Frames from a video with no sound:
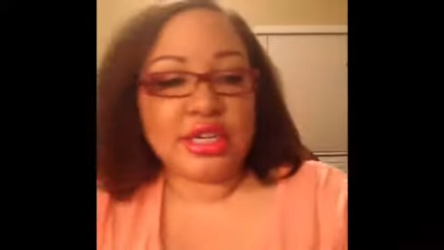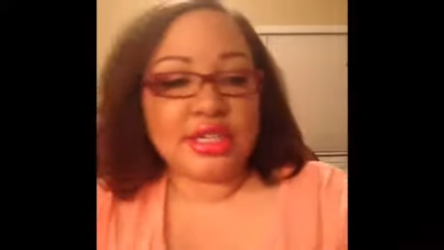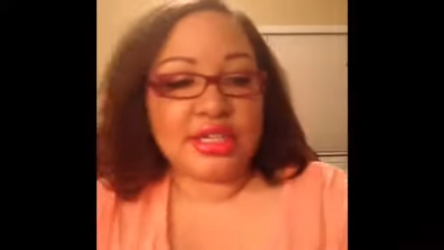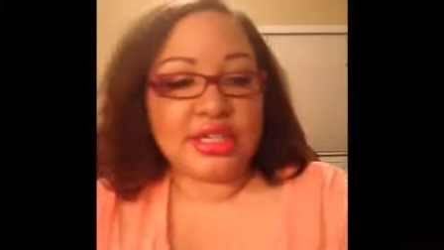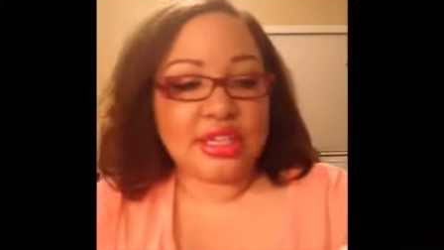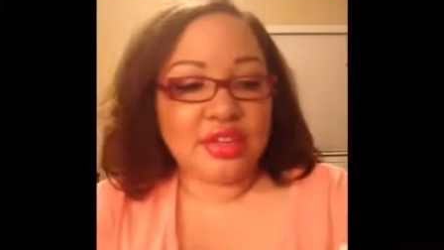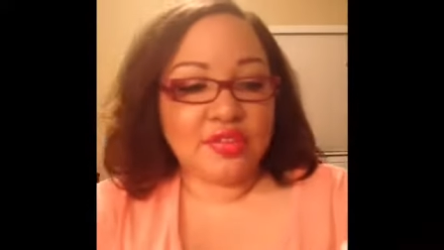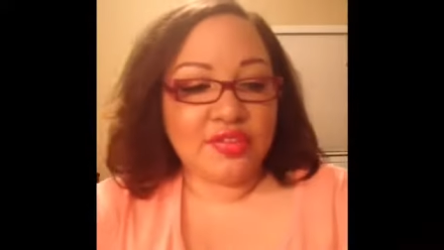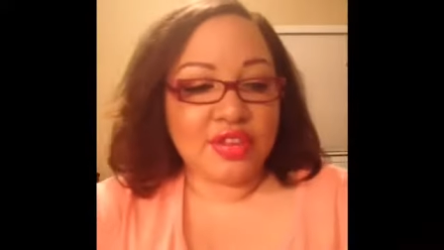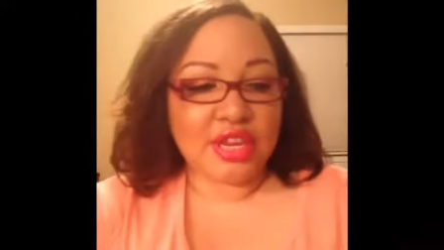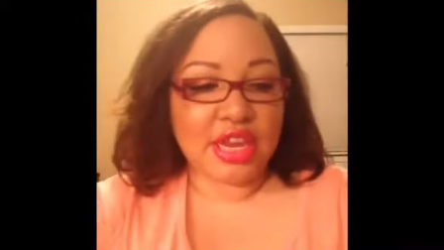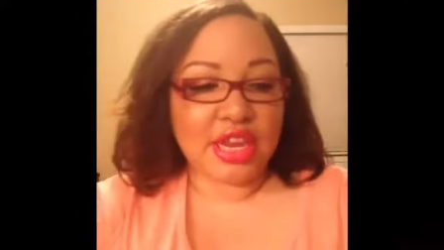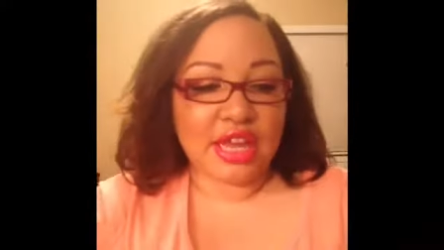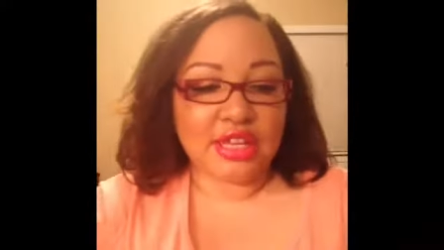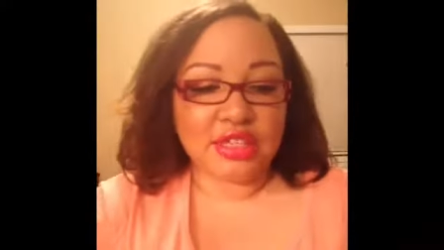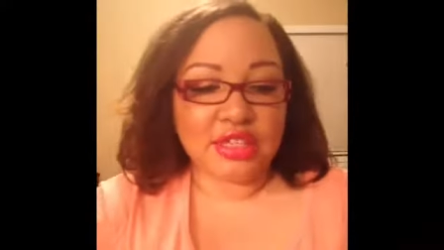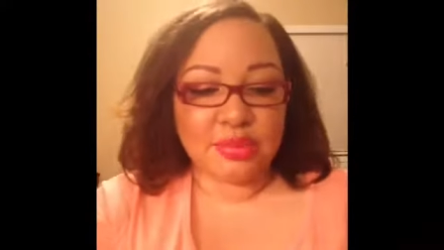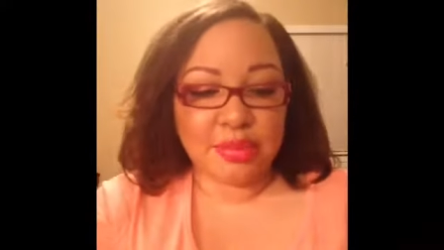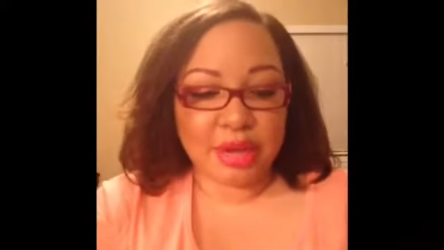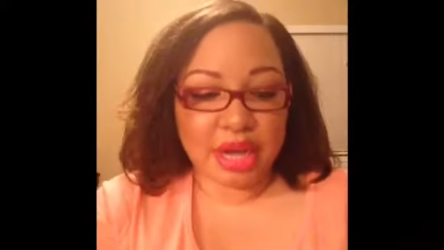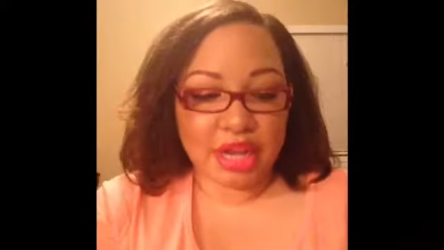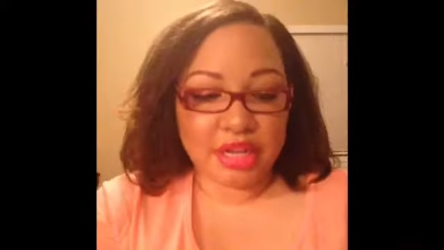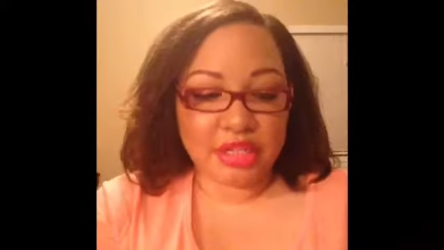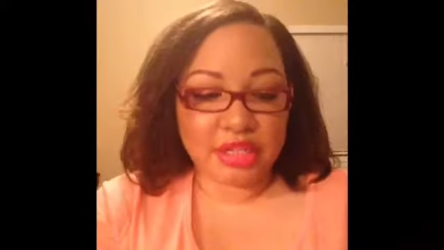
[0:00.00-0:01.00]

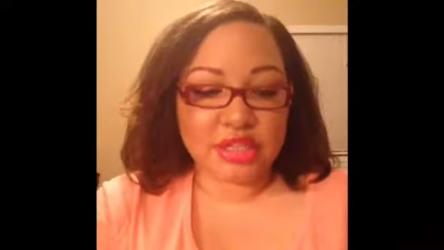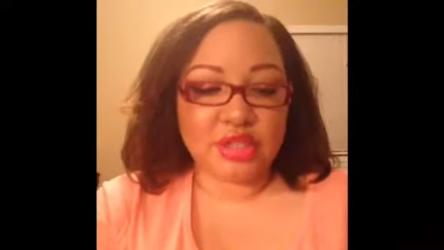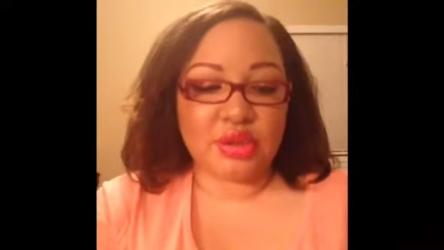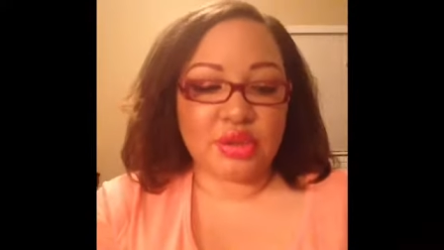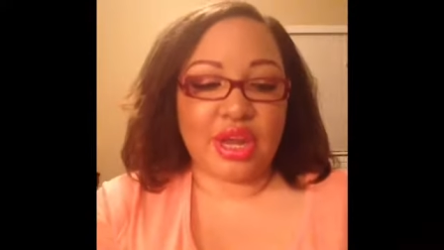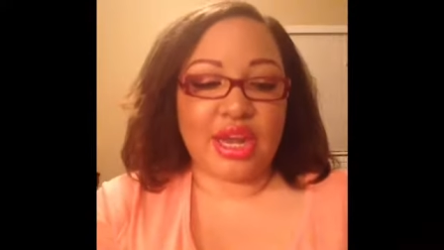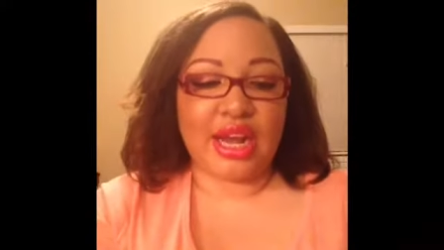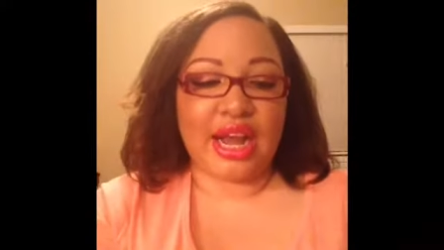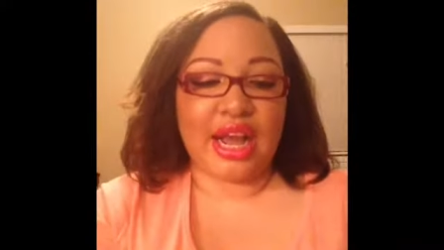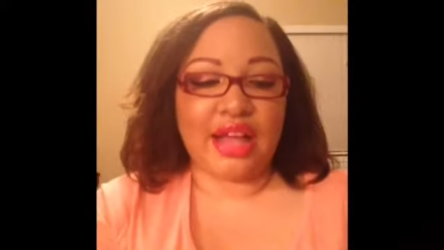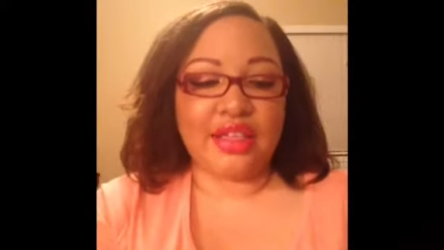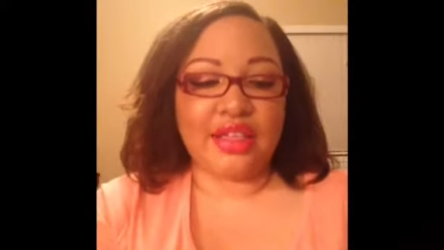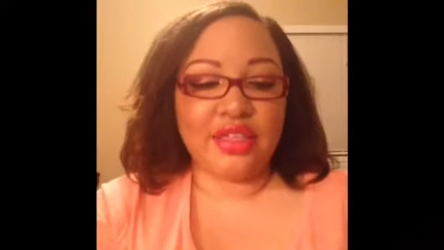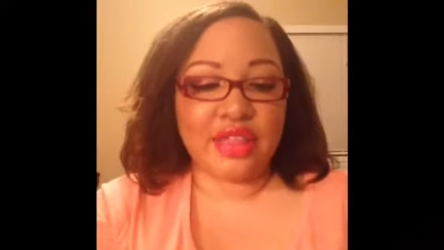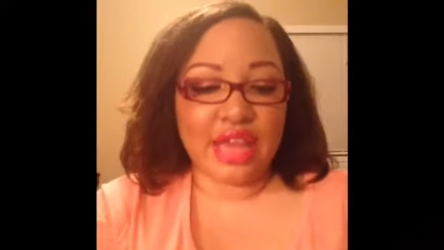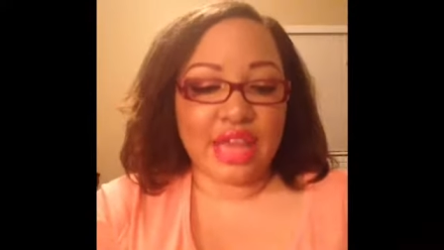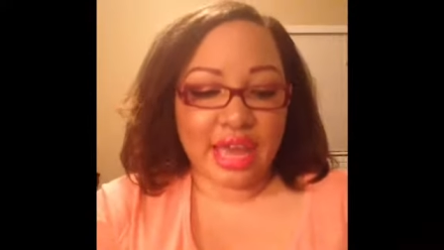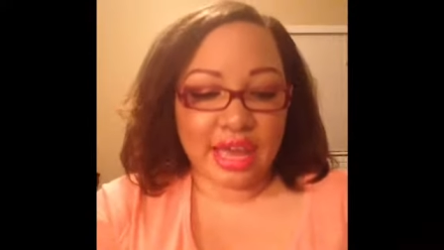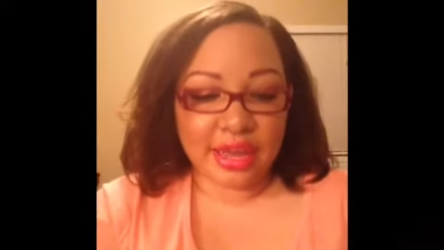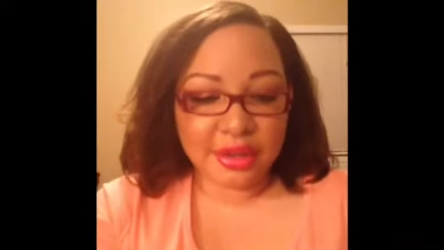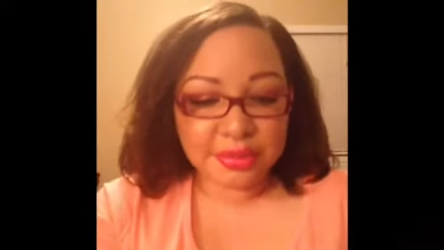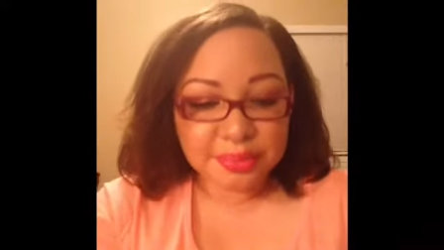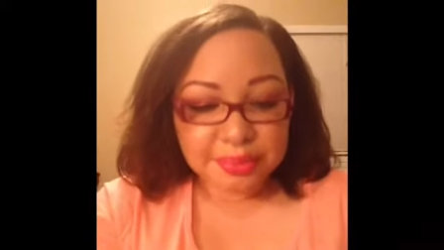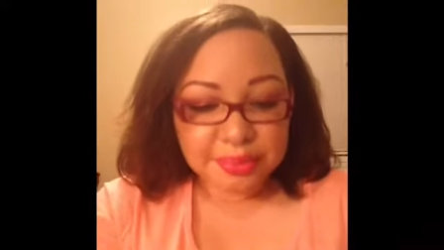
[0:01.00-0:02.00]
CVS bucks. So I got
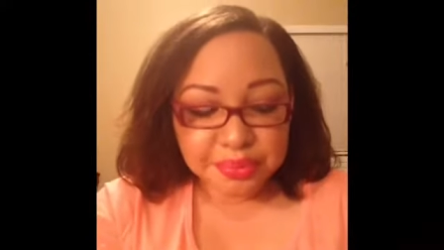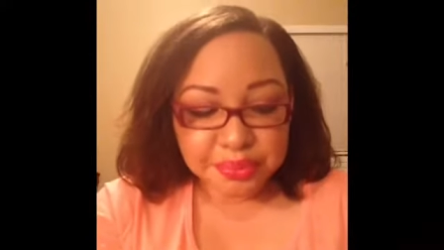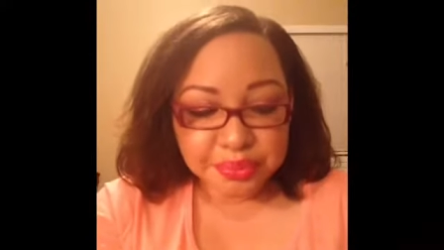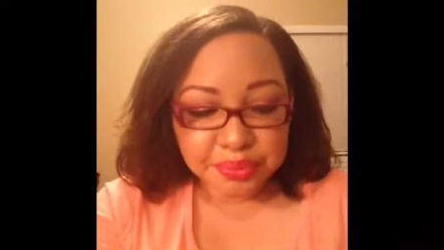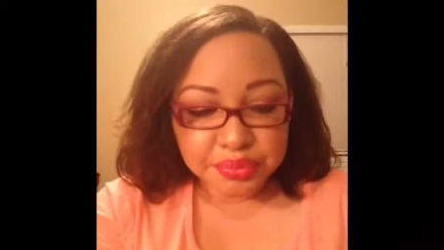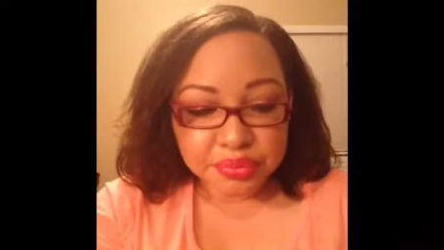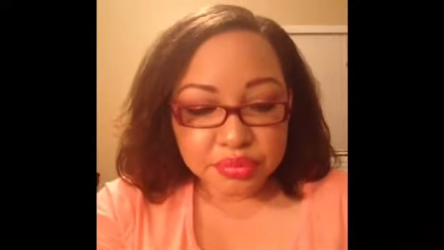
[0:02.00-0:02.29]
that.